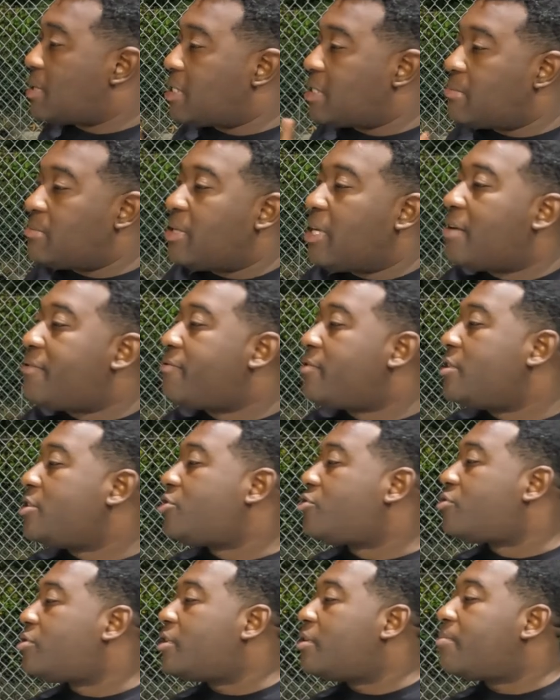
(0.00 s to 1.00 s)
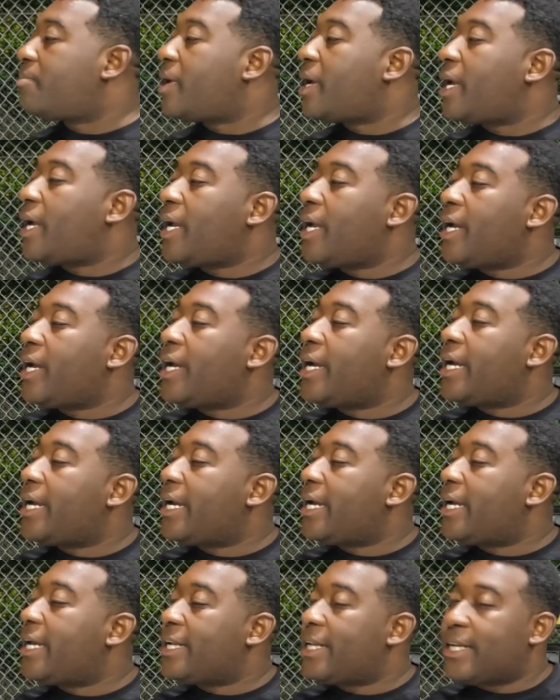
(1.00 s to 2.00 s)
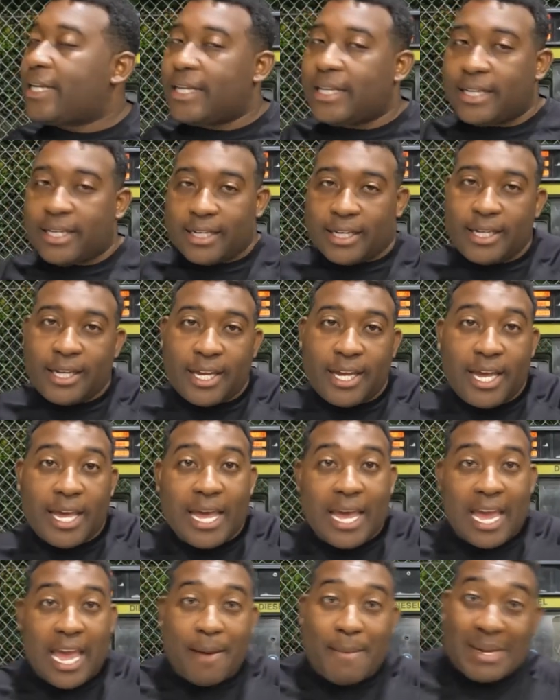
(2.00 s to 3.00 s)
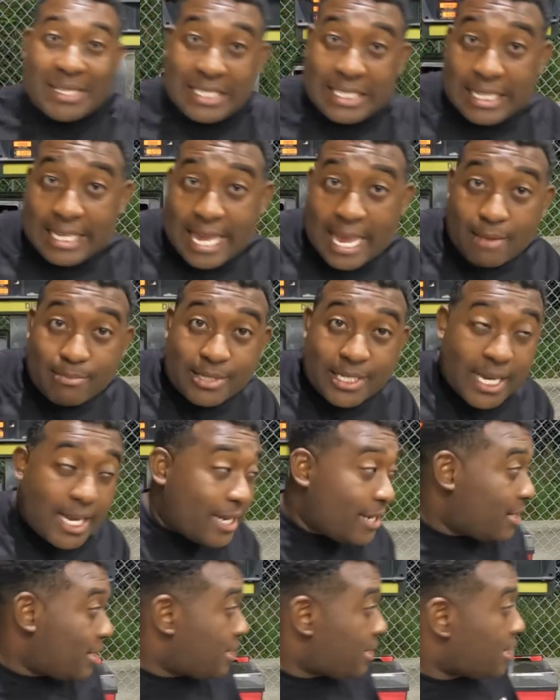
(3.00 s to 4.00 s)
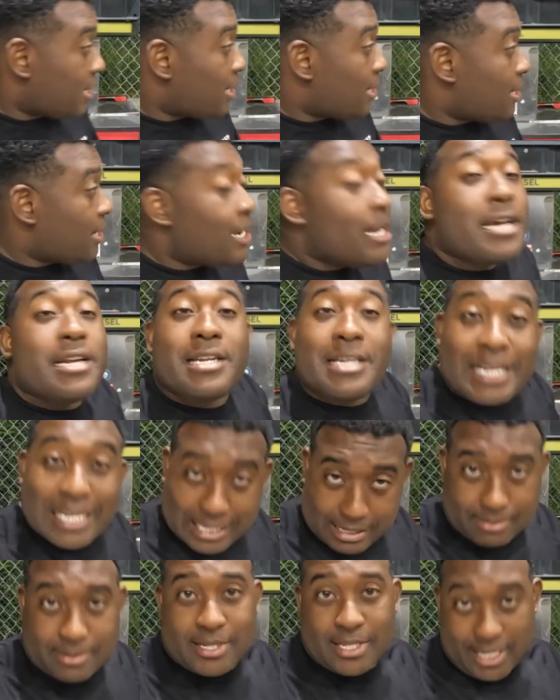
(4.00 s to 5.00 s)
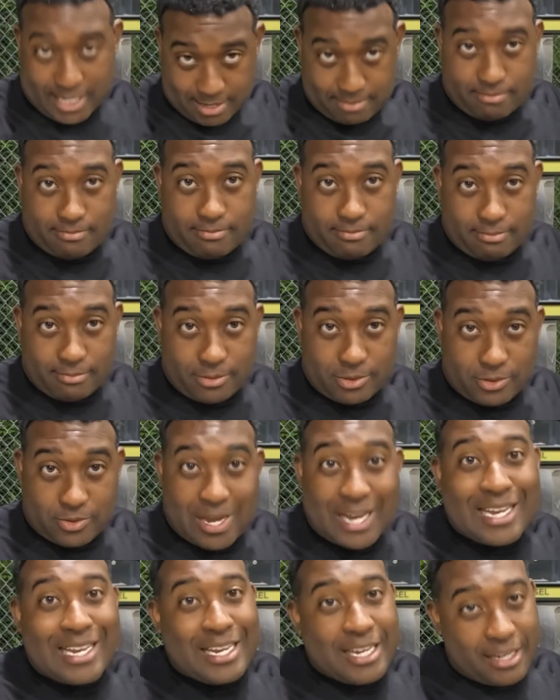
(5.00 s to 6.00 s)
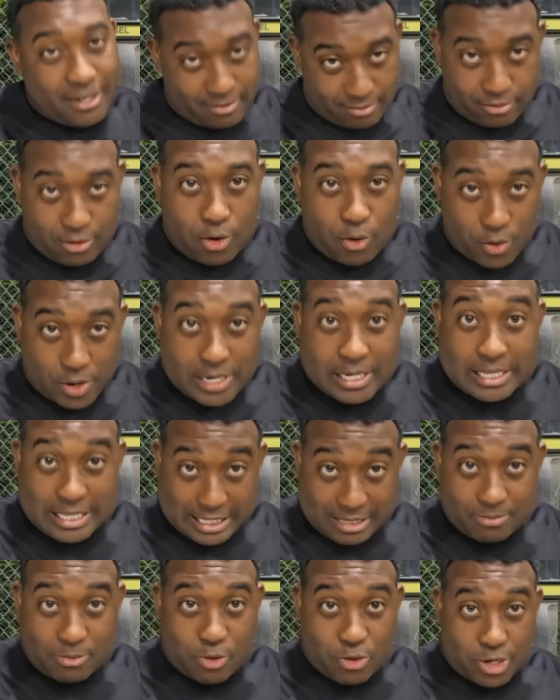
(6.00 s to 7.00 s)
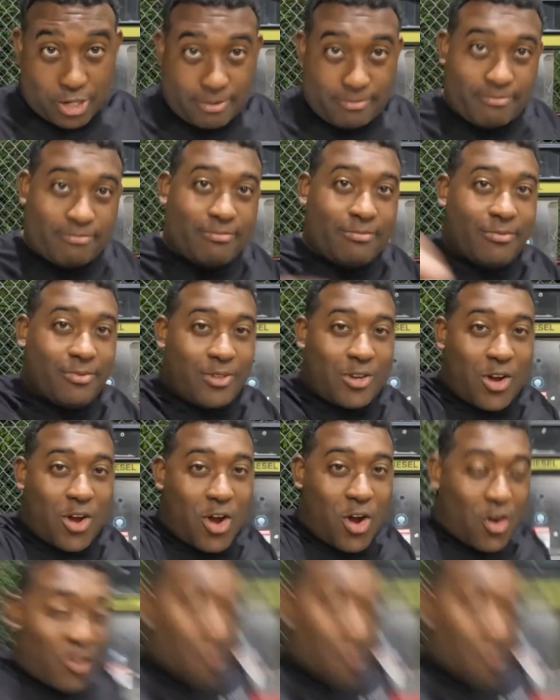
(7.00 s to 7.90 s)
get some depth for this trip and head back to the campsite to get some sleep so I can get going this morning. All